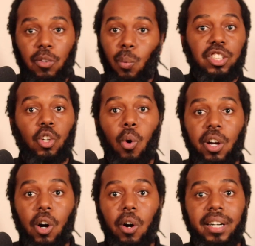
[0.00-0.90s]
of what's
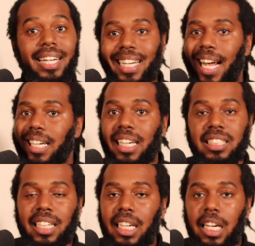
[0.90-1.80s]
going on that
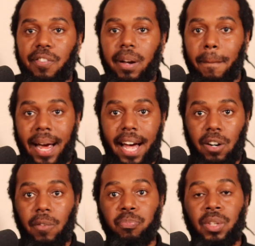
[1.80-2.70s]
doesn't even matter.